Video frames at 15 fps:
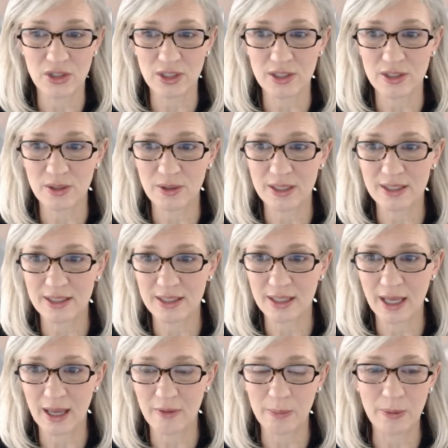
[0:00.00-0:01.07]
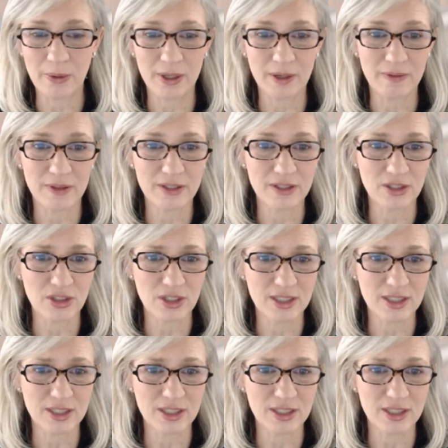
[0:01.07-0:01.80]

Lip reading: So the point of this is just